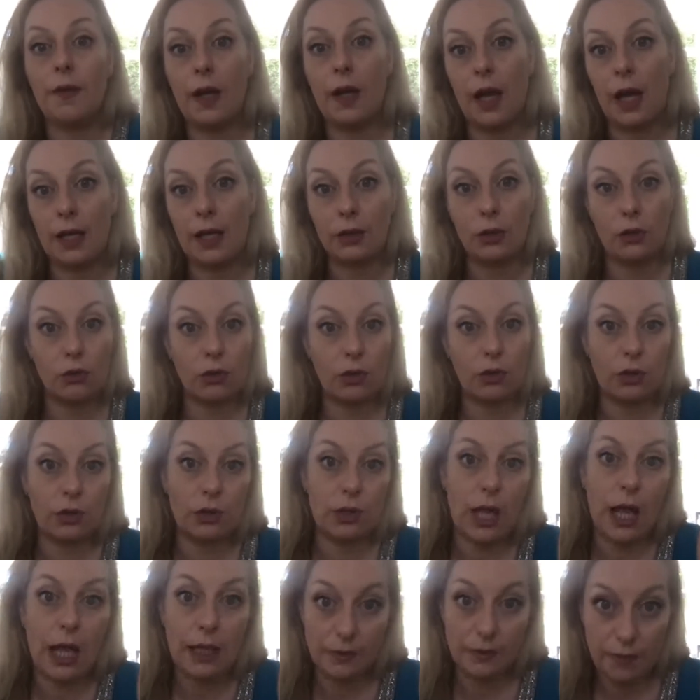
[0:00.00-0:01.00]
I don't
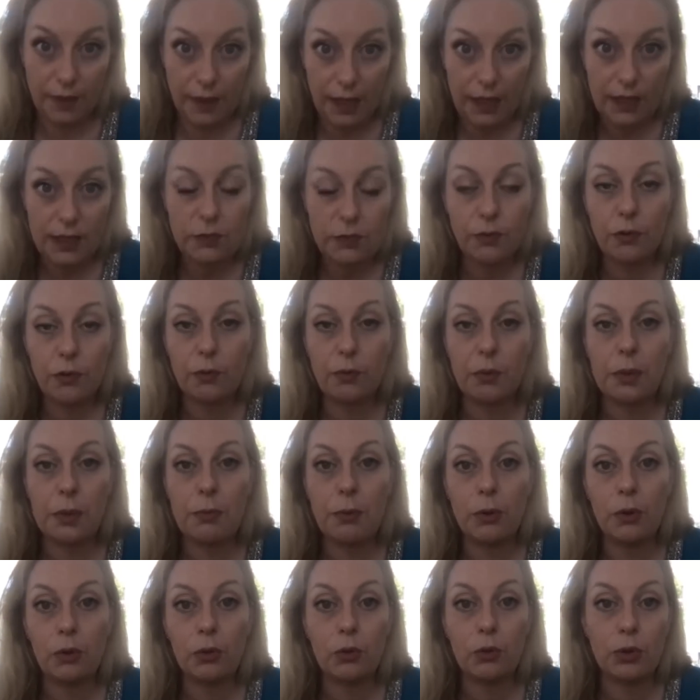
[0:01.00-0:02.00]
advise for
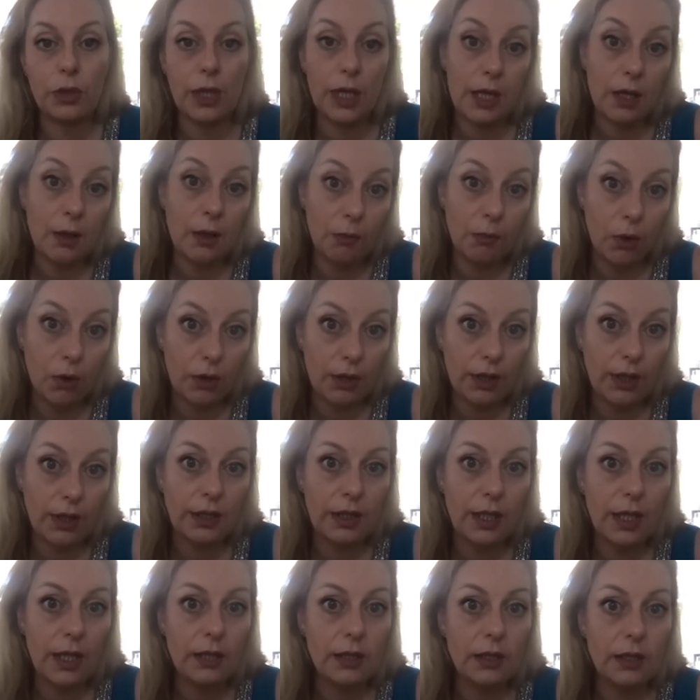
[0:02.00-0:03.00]
people to take more than
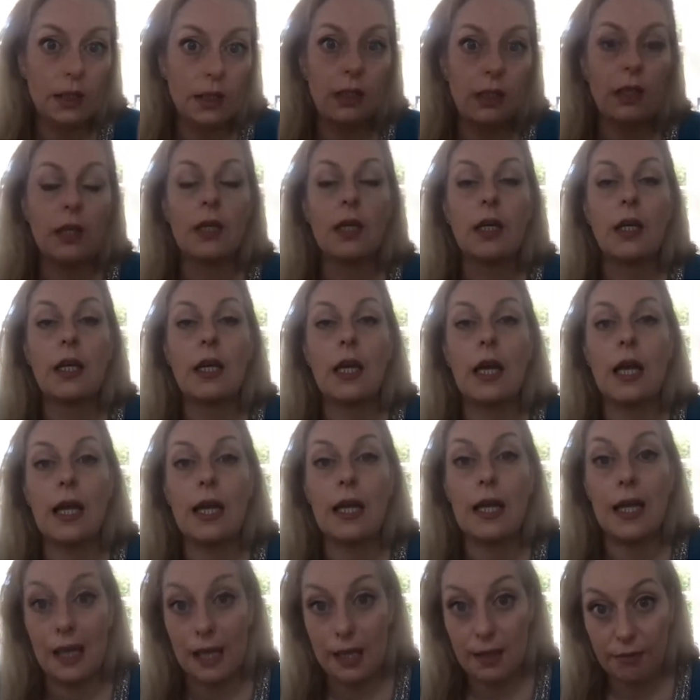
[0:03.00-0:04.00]
that
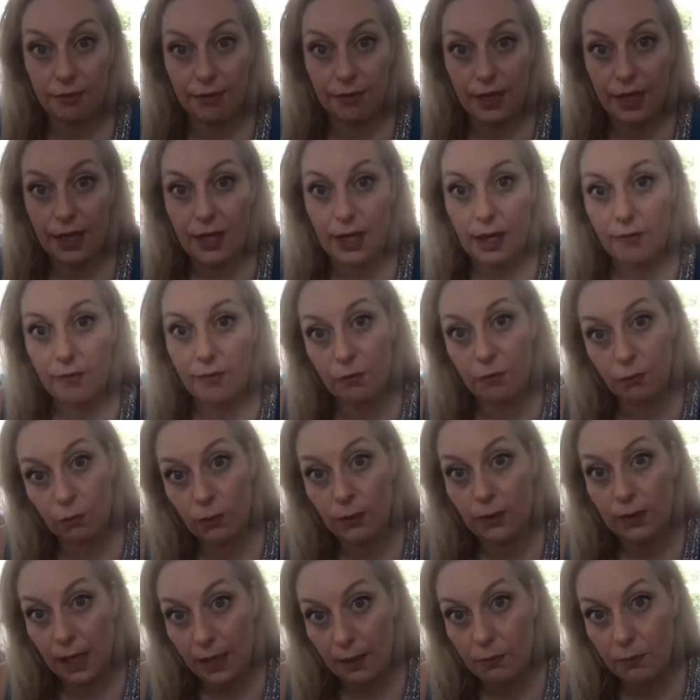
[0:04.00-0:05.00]
uh, if they have a full
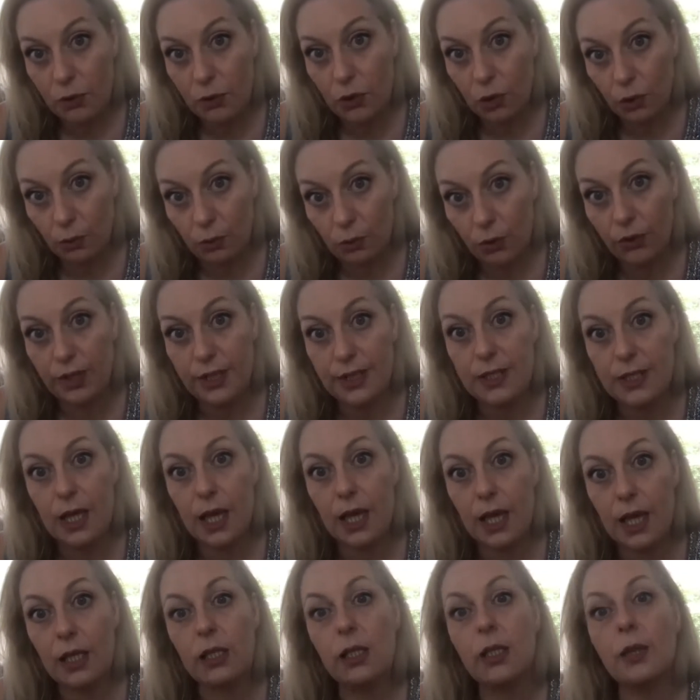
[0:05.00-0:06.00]
time job on the
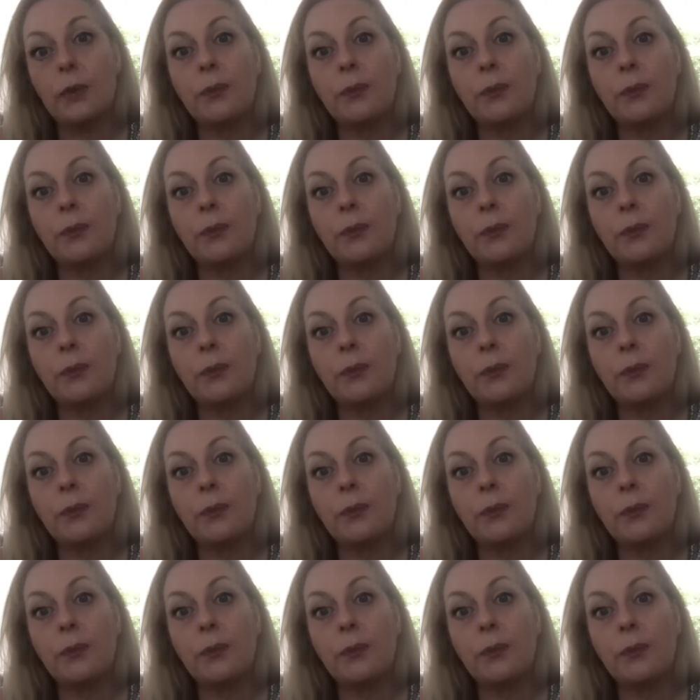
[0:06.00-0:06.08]
side.